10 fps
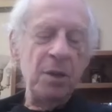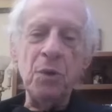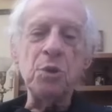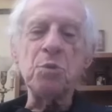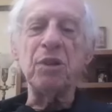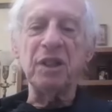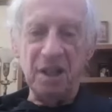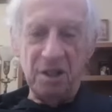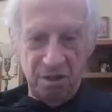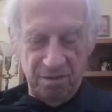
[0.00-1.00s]
It was
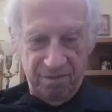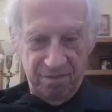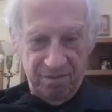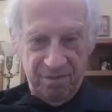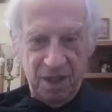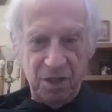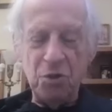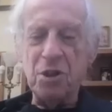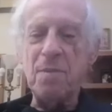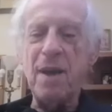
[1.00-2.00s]
brilliant as you
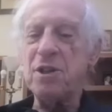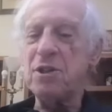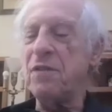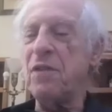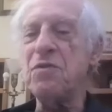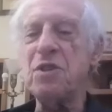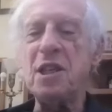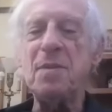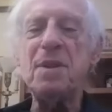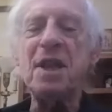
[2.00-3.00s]
can imagine, if you've seen
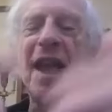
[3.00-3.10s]
him in the